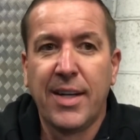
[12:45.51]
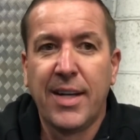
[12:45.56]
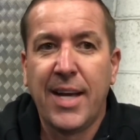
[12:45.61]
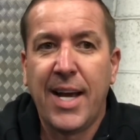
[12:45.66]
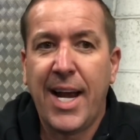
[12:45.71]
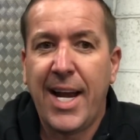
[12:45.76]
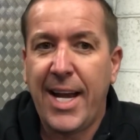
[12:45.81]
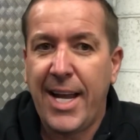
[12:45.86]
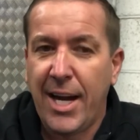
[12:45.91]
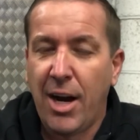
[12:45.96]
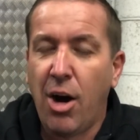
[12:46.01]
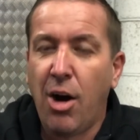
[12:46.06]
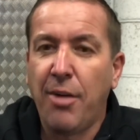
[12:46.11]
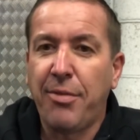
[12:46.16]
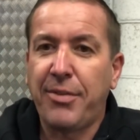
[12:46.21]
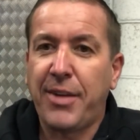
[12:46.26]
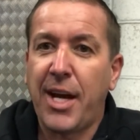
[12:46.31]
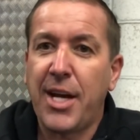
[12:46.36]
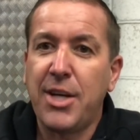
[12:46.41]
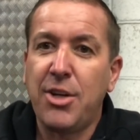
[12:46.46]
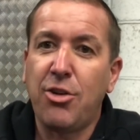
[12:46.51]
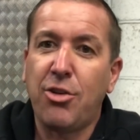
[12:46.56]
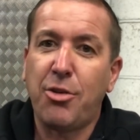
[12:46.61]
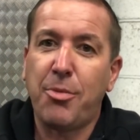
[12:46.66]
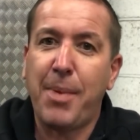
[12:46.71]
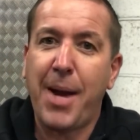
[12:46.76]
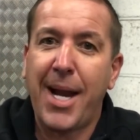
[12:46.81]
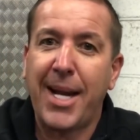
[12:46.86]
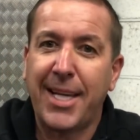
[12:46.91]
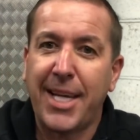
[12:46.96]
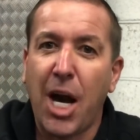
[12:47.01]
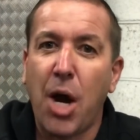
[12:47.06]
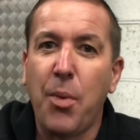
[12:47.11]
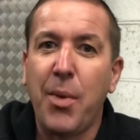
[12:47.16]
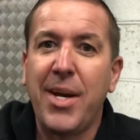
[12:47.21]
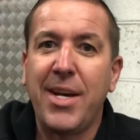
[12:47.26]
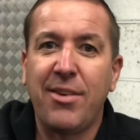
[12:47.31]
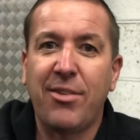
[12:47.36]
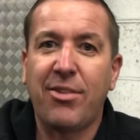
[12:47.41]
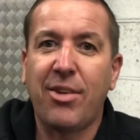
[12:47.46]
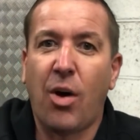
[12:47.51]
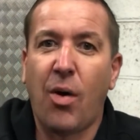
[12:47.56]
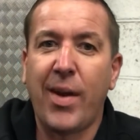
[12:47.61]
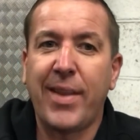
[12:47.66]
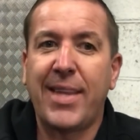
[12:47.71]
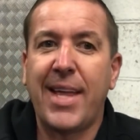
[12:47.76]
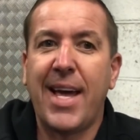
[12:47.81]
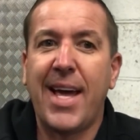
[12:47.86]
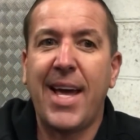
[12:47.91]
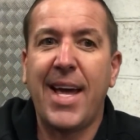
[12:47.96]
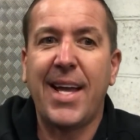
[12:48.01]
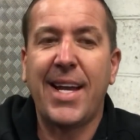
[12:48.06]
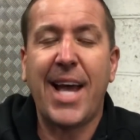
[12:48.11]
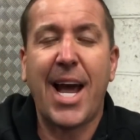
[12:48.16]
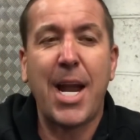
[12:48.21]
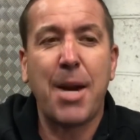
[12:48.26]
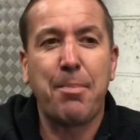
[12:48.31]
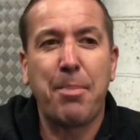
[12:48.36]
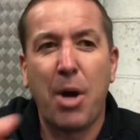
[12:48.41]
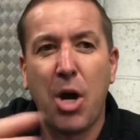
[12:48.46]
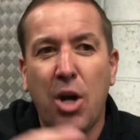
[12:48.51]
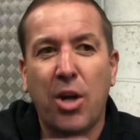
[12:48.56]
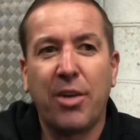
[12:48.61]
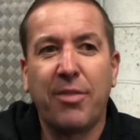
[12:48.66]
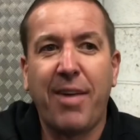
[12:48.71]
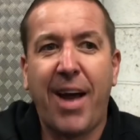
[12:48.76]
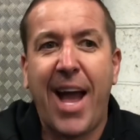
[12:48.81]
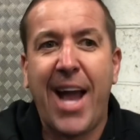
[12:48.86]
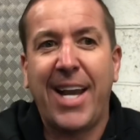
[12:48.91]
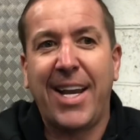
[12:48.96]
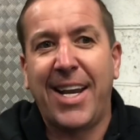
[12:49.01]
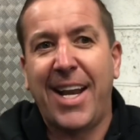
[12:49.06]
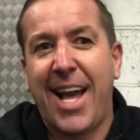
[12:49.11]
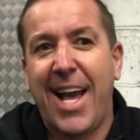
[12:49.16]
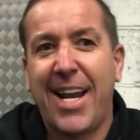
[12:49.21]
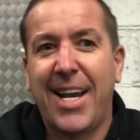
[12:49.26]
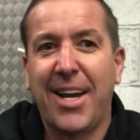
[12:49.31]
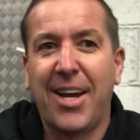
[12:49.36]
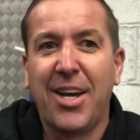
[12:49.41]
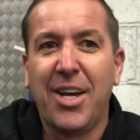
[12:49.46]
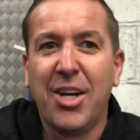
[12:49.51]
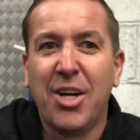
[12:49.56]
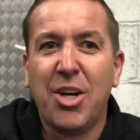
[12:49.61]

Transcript: and then after you used to be able to go inside there, and they had a burger van and they had a